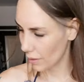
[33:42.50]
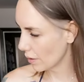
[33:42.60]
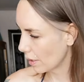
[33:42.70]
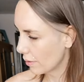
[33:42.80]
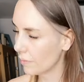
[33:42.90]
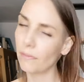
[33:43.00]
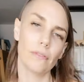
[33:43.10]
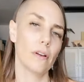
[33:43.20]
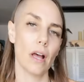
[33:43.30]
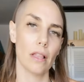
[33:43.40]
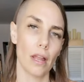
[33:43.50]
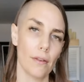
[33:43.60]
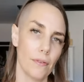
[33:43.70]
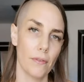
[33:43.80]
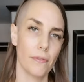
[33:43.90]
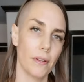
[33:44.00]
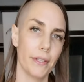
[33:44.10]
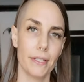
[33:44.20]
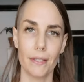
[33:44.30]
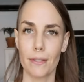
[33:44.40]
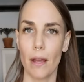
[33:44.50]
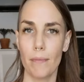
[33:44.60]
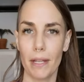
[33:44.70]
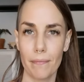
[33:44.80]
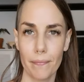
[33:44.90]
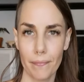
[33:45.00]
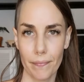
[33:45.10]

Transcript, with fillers: a lot of a lot of fulfillment is coming